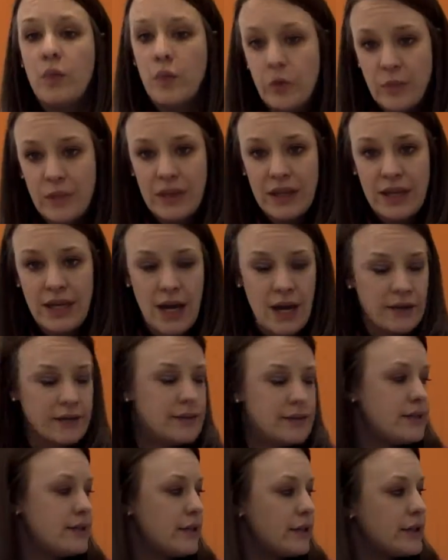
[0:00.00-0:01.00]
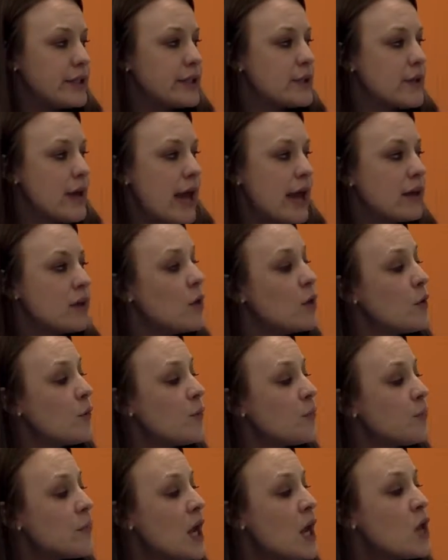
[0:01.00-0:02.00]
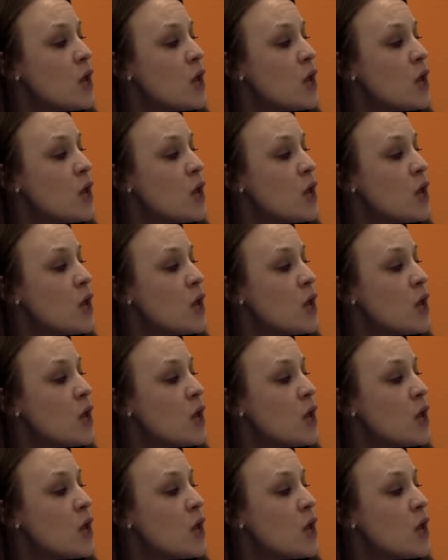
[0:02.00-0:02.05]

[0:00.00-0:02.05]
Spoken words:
would be the exterior angle.